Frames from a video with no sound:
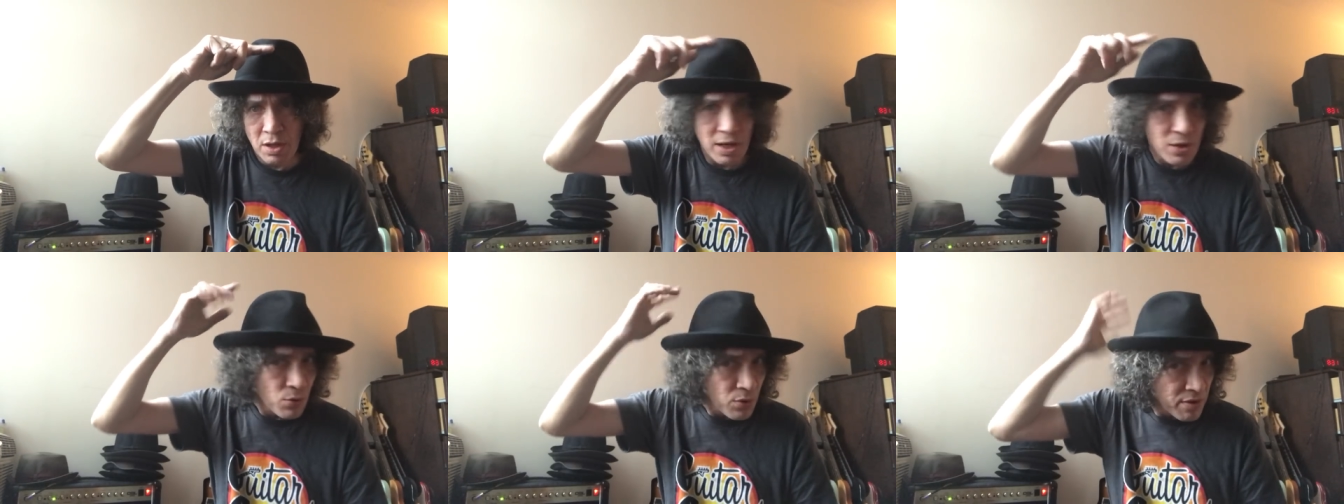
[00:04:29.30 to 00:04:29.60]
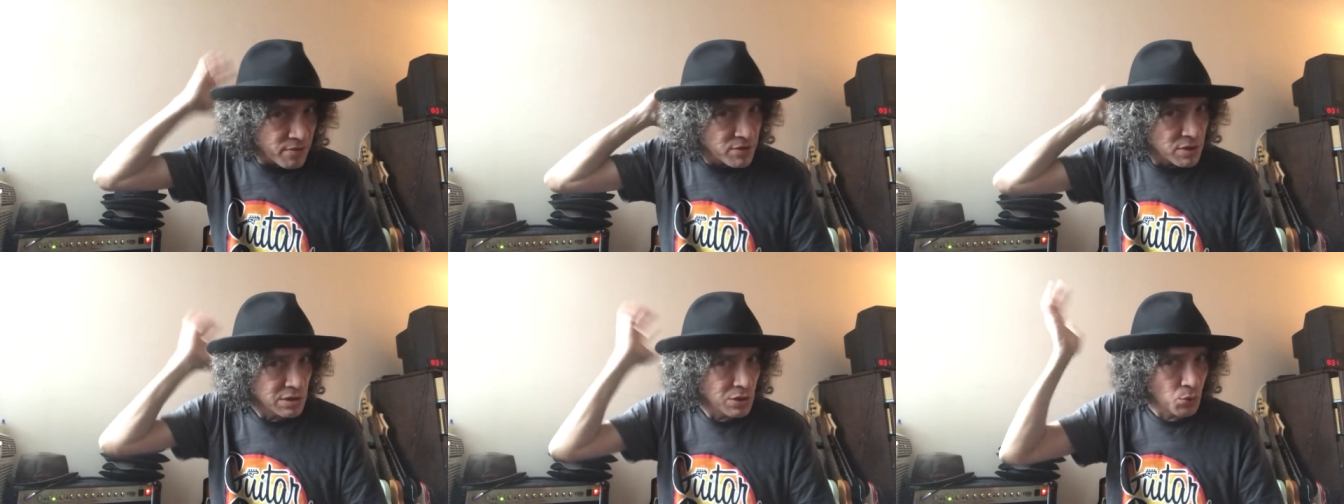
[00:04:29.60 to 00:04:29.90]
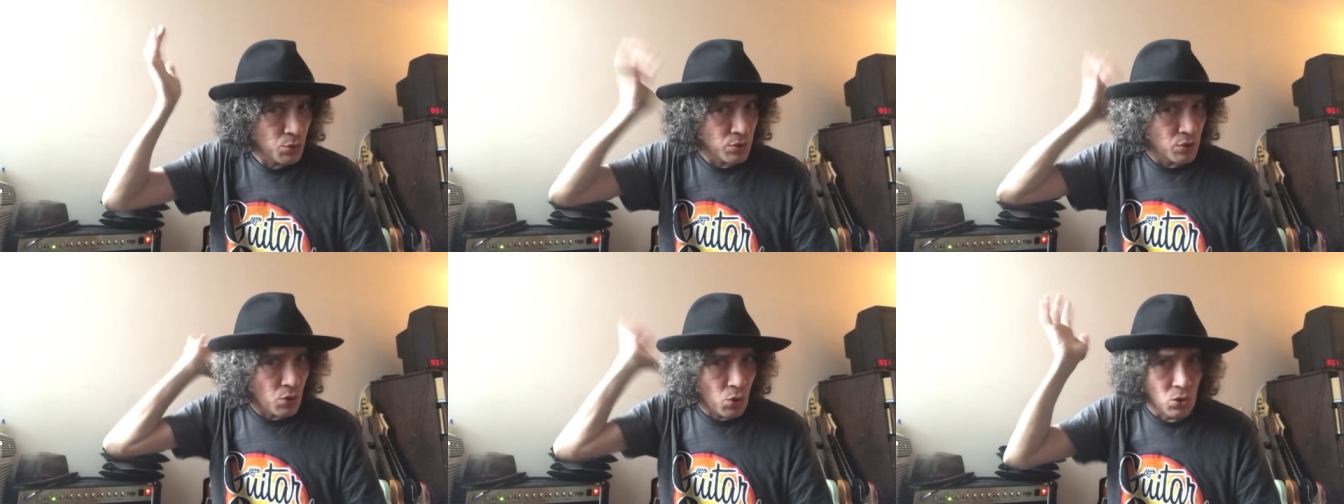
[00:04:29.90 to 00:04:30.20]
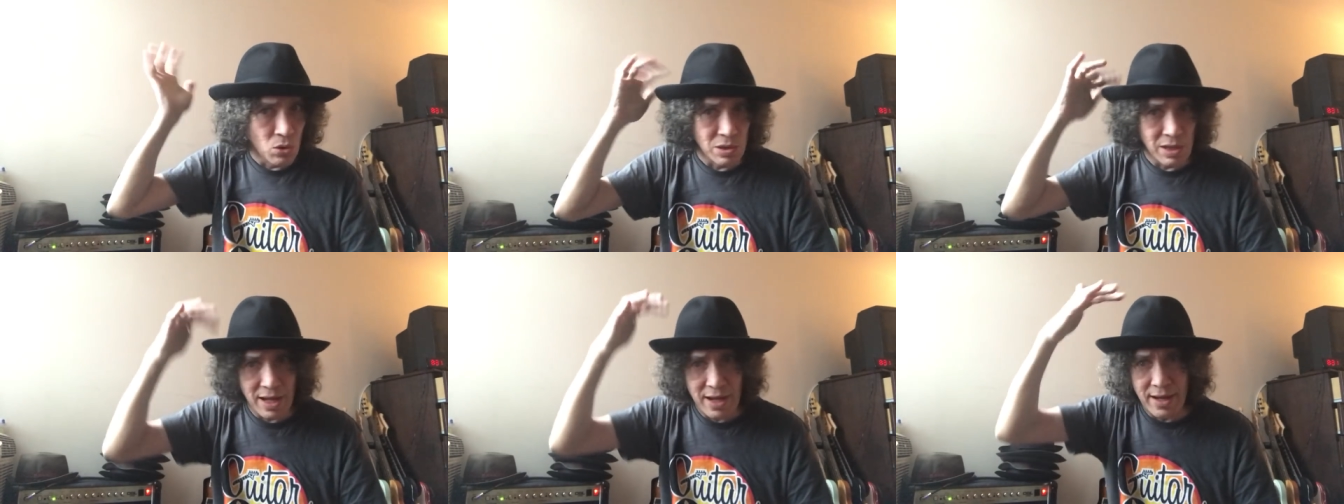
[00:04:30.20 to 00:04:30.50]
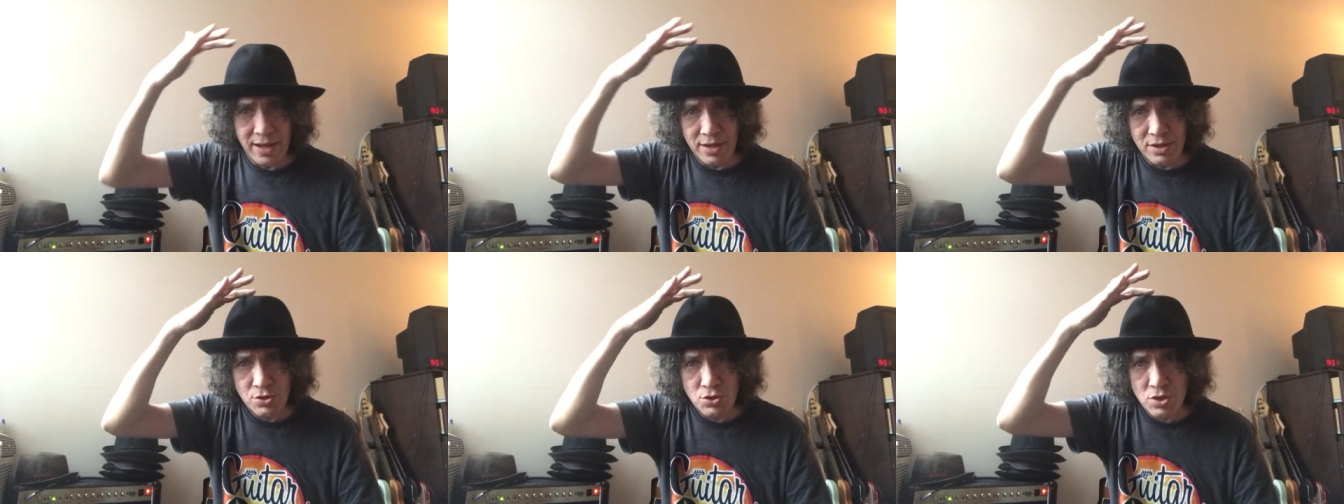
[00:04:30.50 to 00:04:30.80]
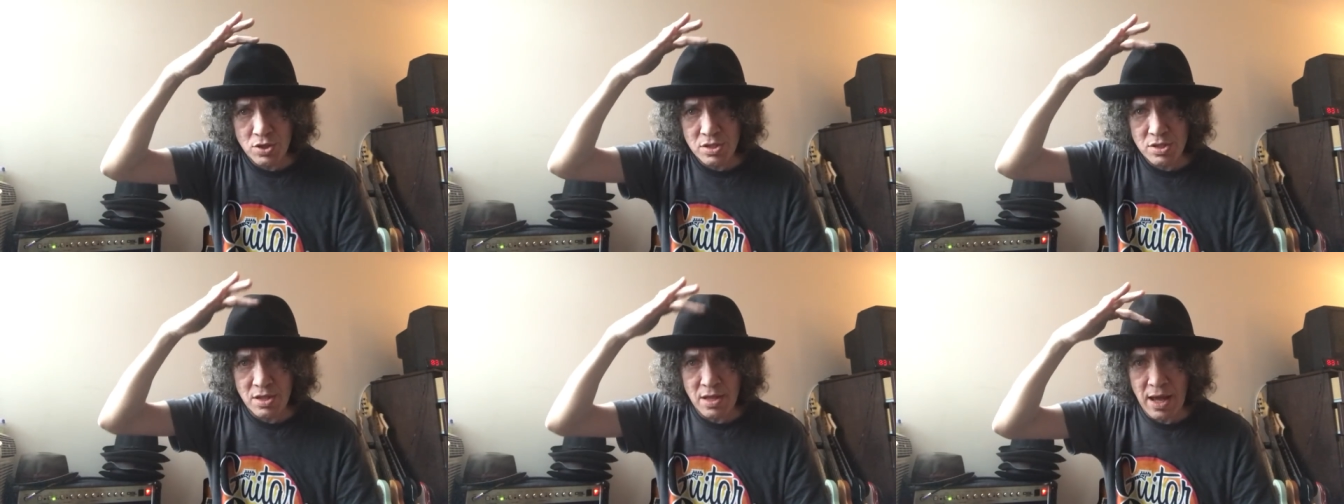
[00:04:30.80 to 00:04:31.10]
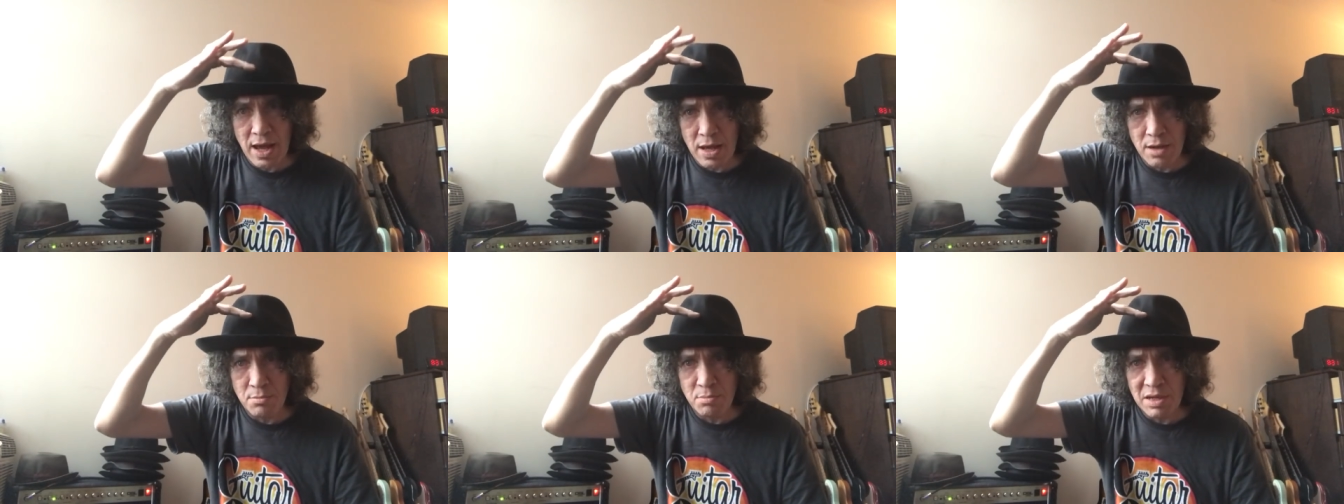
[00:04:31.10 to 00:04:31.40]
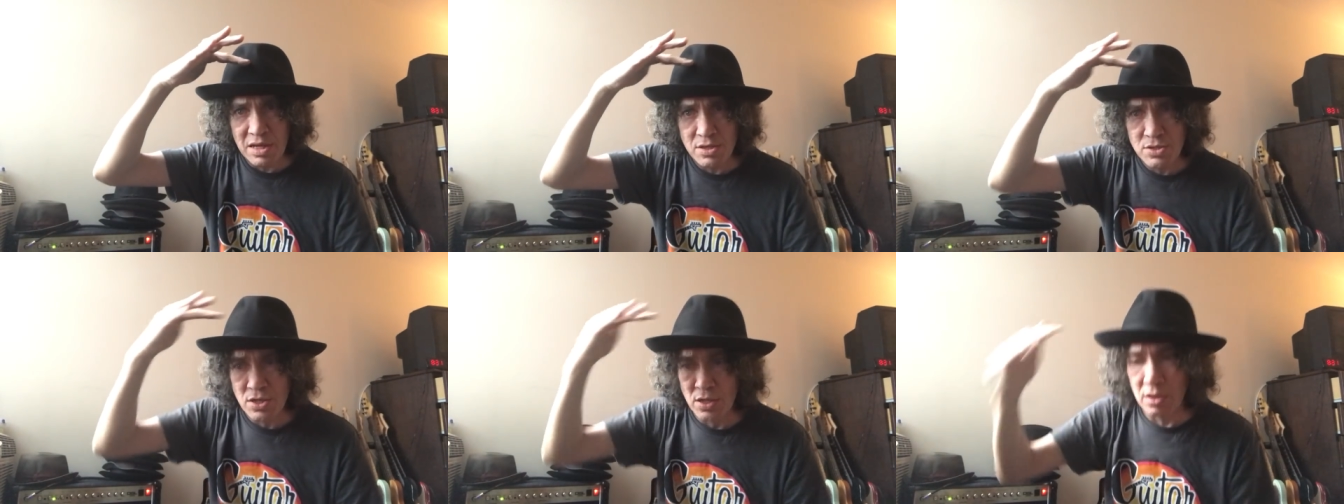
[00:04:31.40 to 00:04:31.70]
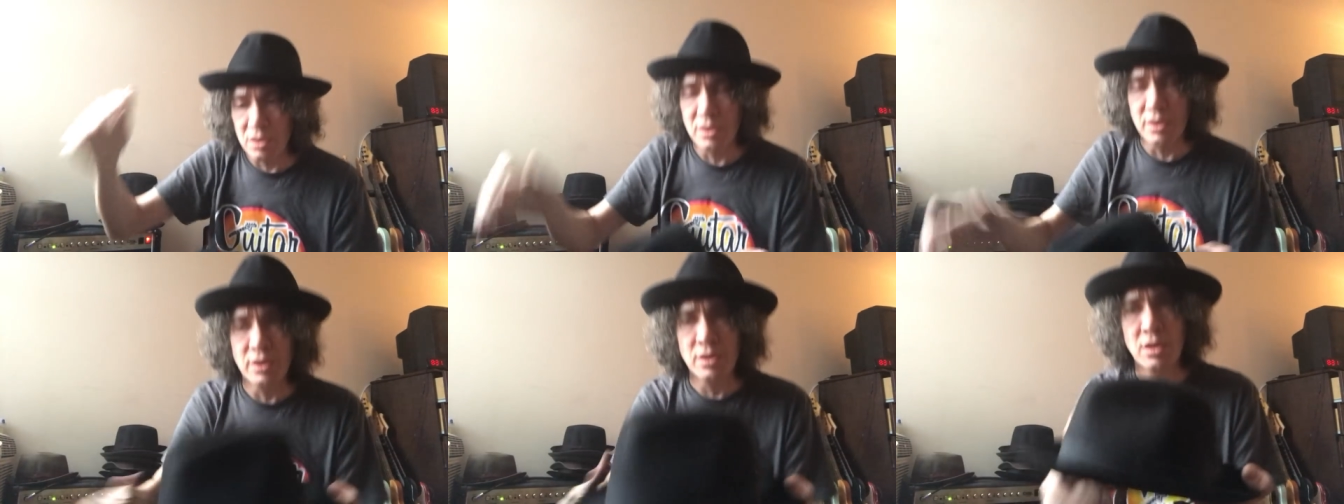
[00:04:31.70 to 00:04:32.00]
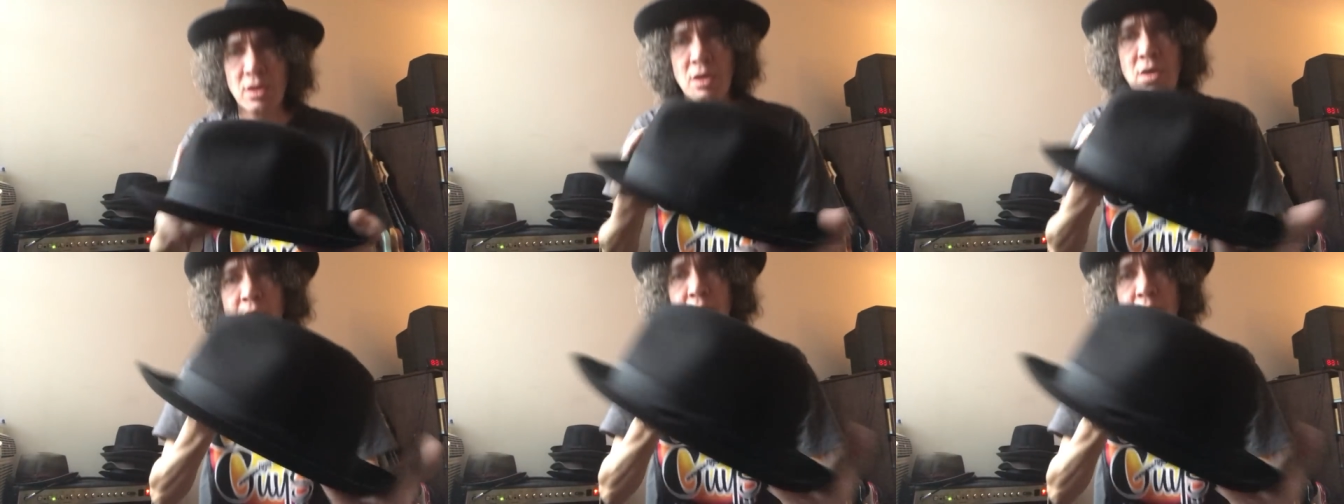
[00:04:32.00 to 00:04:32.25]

I don't have to lower the whole hat, just that basically,